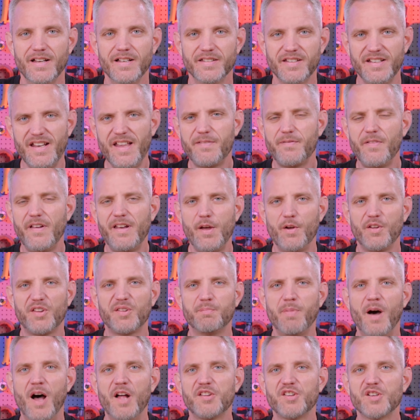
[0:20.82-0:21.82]
Today's video is
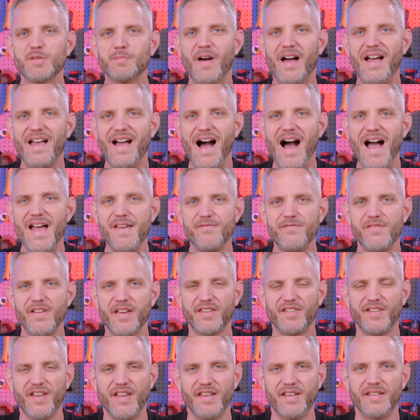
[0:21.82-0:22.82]
sponsored by
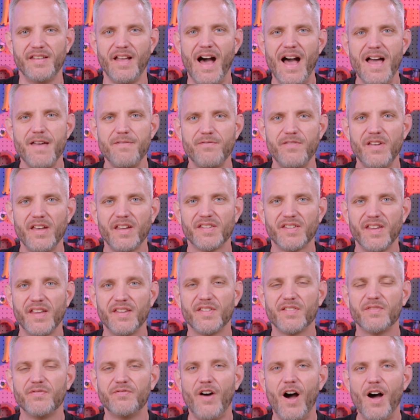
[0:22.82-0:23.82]
iFixit, and
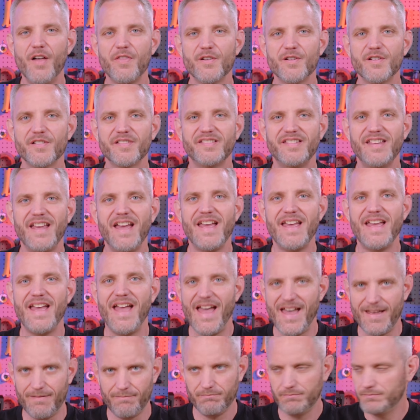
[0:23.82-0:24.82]
iFixit's Father's
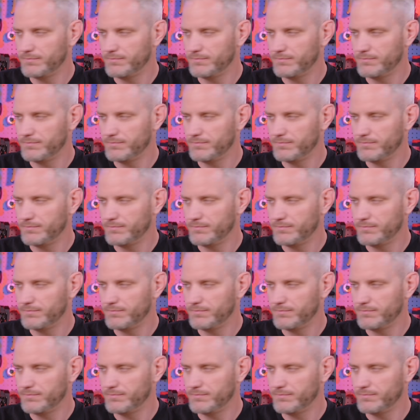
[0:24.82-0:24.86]
Day